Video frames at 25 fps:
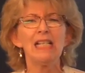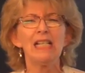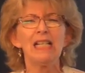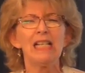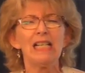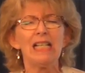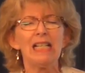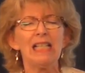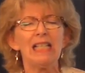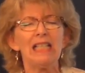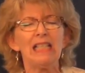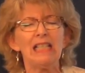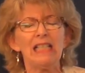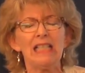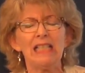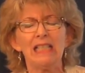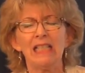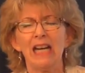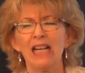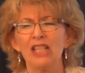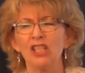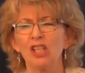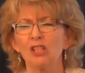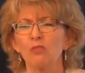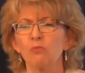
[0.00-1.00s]
oh,
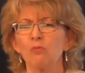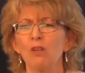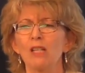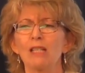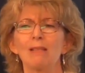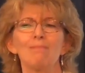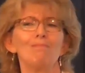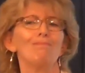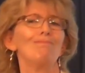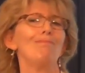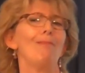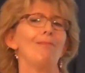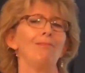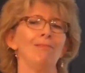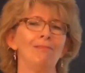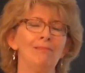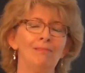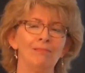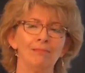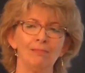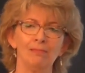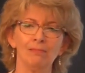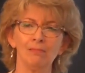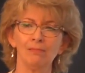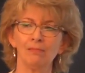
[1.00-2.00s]
I just want to,
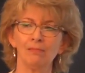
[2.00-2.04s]
mm.